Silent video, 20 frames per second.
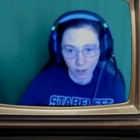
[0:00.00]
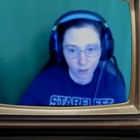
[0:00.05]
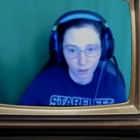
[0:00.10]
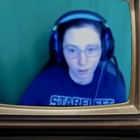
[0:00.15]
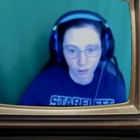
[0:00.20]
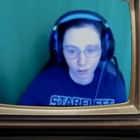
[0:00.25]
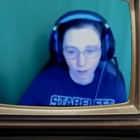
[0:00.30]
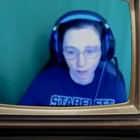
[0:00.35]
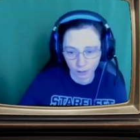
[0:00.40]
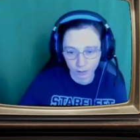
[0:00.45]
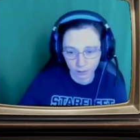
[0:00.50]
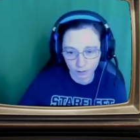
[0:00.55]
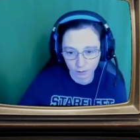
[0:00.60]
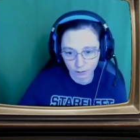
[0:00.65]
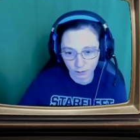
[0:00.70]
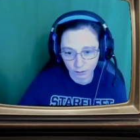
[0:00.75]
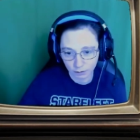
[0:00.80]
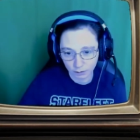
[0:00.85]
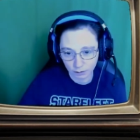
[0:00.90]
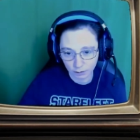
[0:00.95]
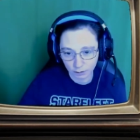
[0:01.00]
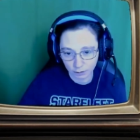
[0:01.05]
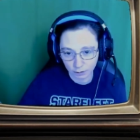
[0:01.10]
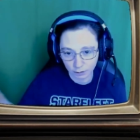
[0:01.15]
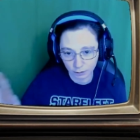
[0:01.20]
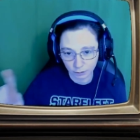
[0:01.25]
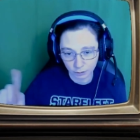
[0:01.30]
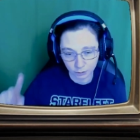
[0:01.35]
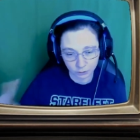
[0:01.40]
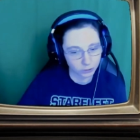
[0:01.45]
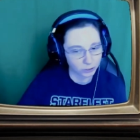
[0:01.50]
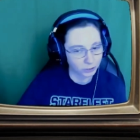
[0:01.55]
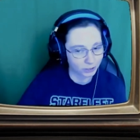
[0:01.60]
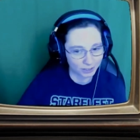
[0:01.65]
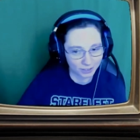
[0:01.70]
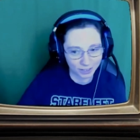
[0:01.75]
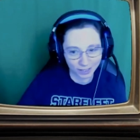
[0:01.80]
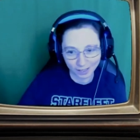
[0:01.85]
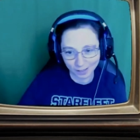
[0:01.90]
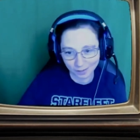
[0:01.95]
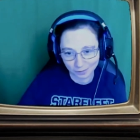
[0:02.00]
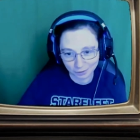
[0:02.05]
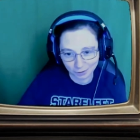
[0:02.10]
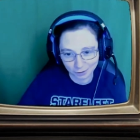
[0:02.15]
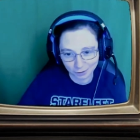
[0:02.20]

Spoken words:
All right. It looks like it's live.